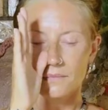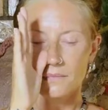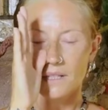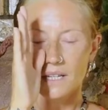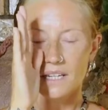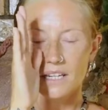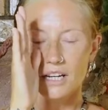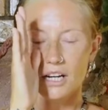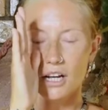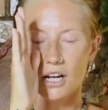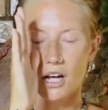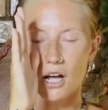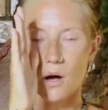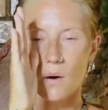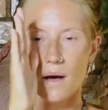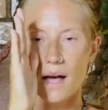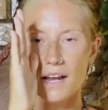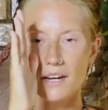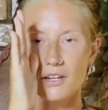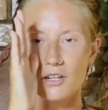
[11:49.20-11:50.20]
And you can go
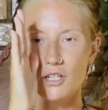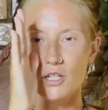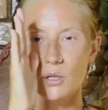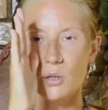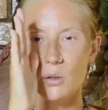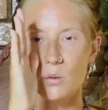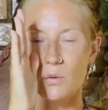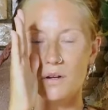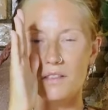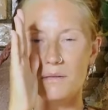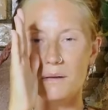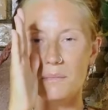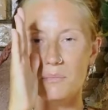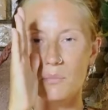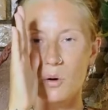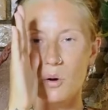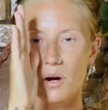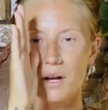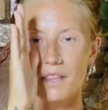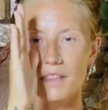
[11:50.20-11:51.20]
ahead and do it with me.
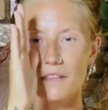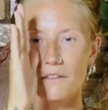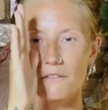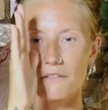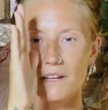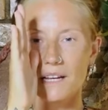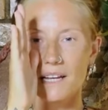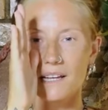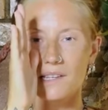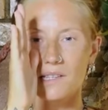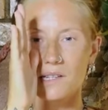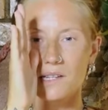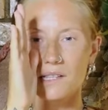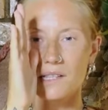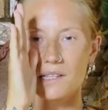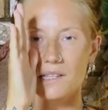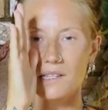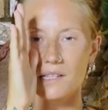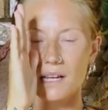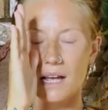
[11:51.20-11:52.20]
Point the fingers to the
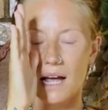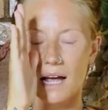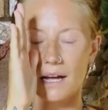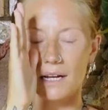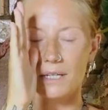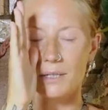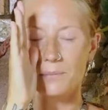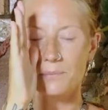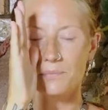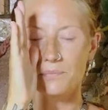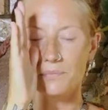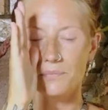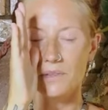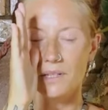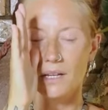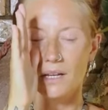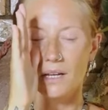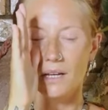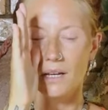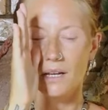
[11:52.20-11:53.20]
sky,
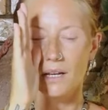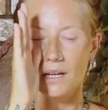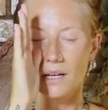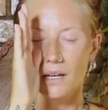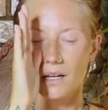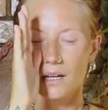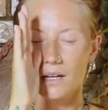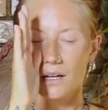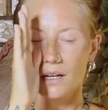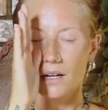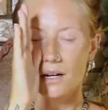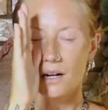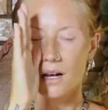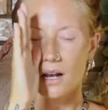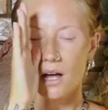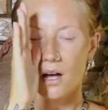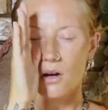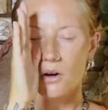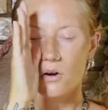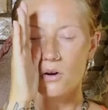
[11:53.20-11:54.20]

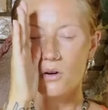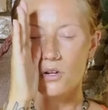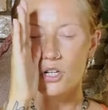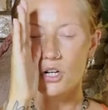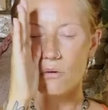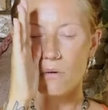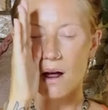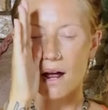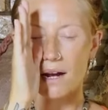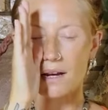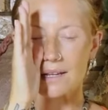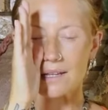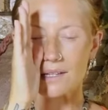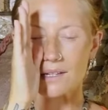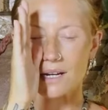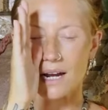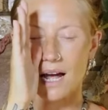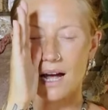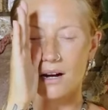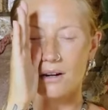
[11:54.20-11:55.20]
close your eyes
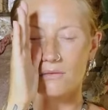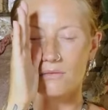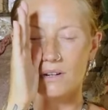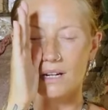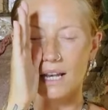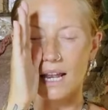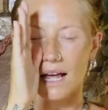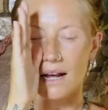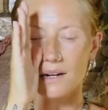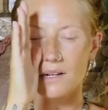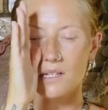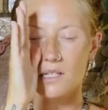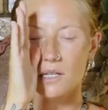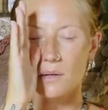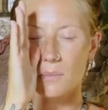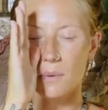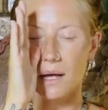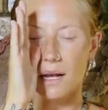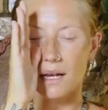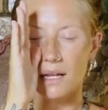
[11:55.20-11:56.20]
down, relax the
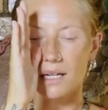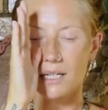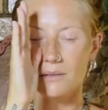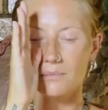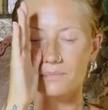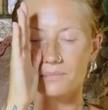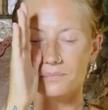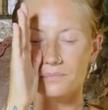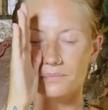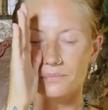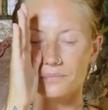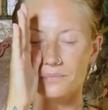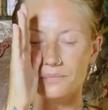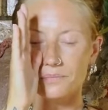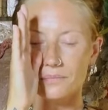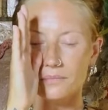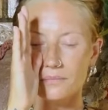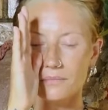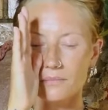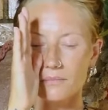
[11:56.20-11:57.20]
belly,
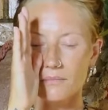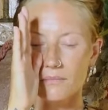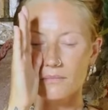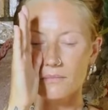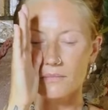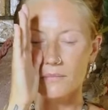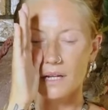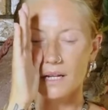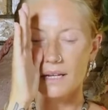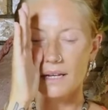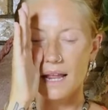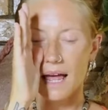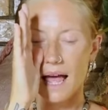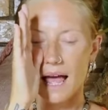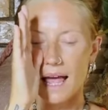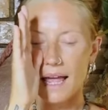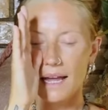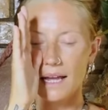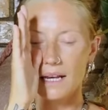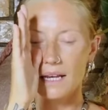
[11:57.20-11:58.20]

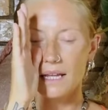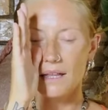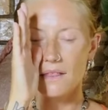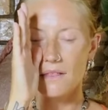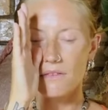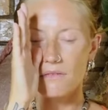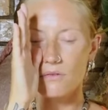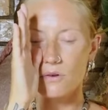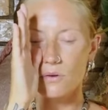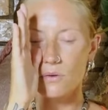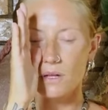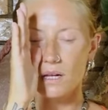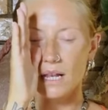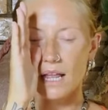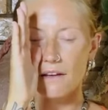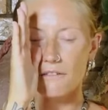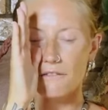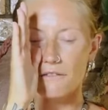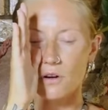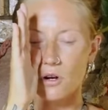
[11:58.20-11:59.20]
inhaling through the
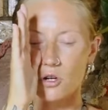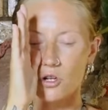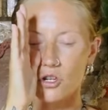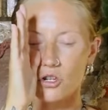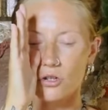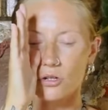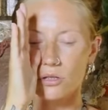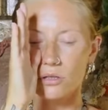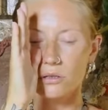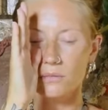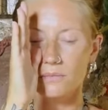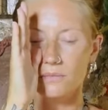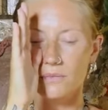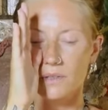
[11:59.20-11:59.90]
left nostril,